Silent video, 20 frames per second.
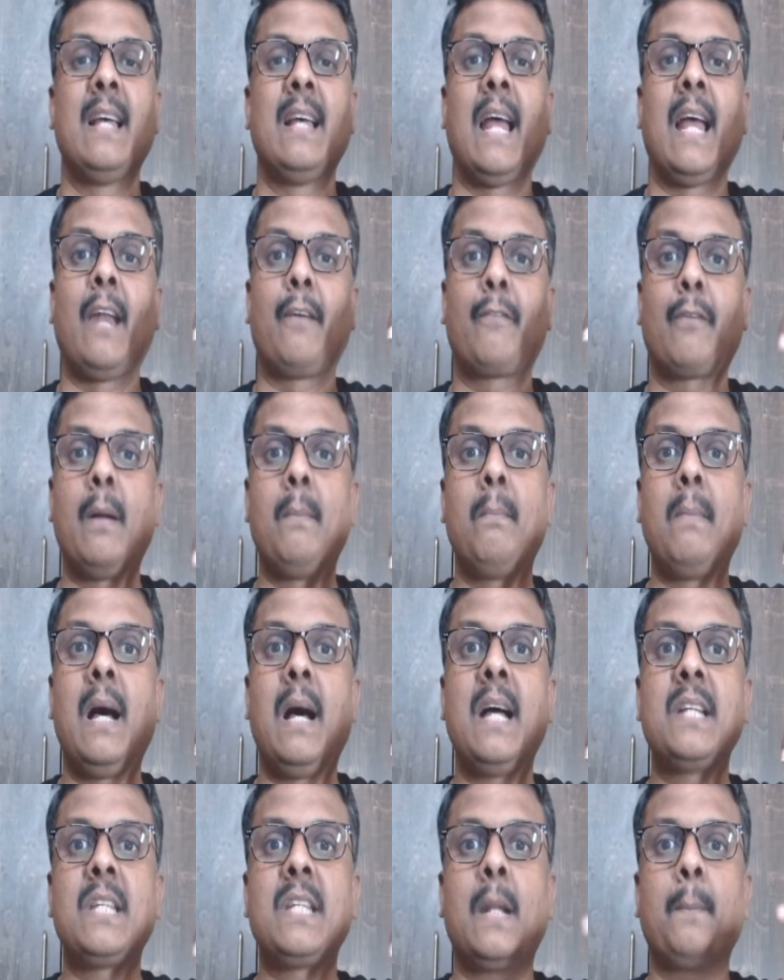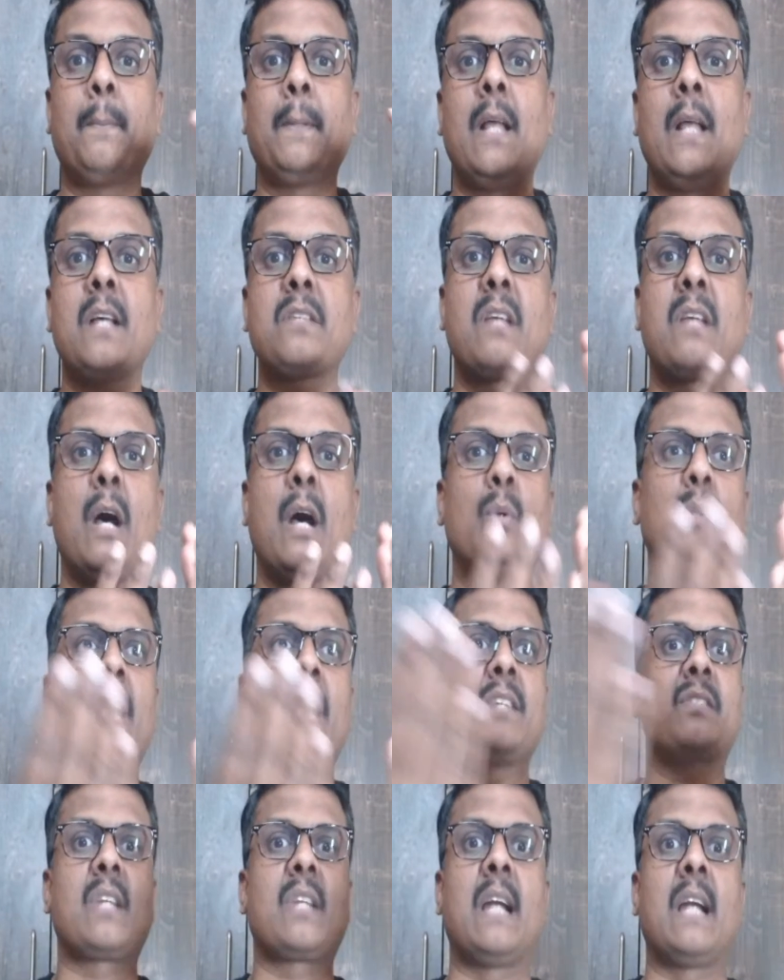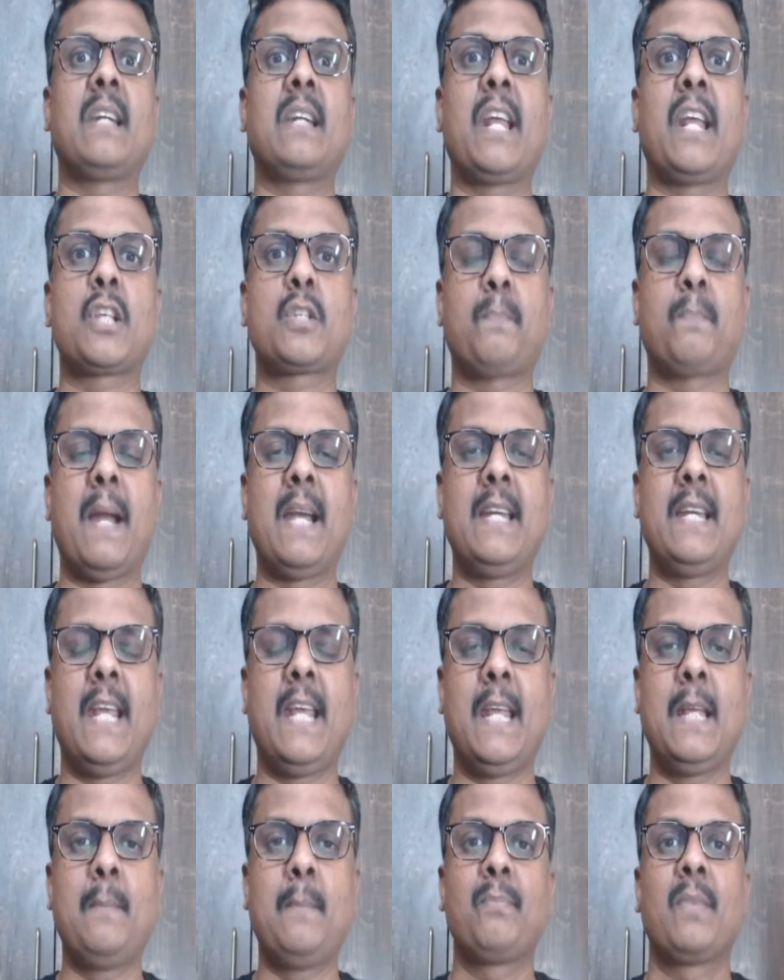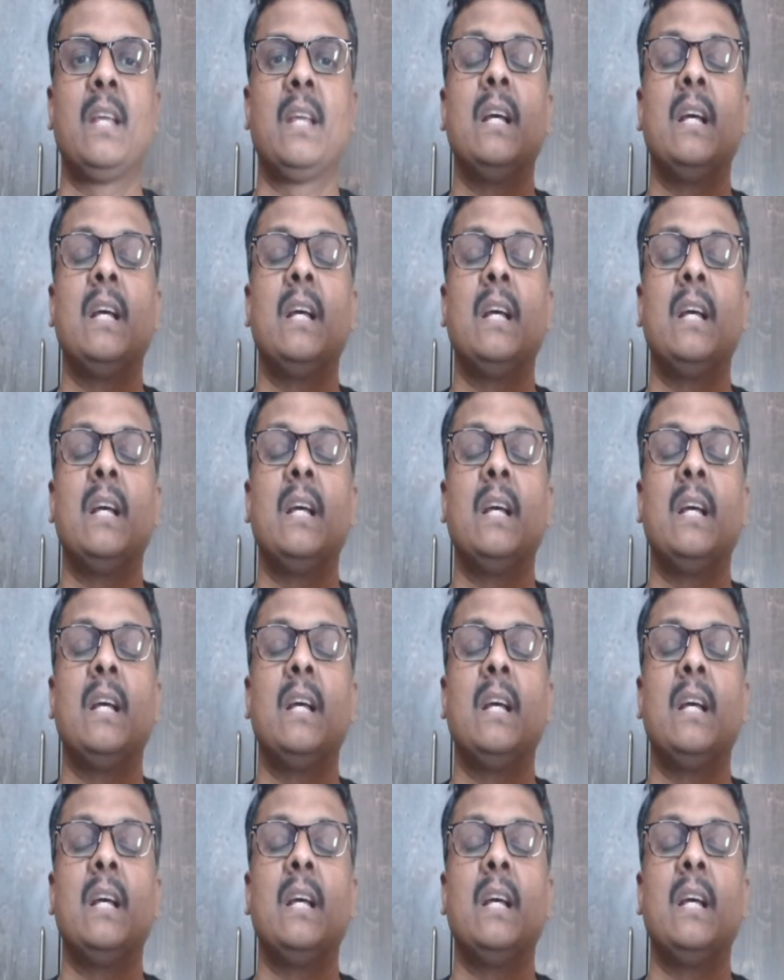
And from Mahajanapadas, how they started expanding,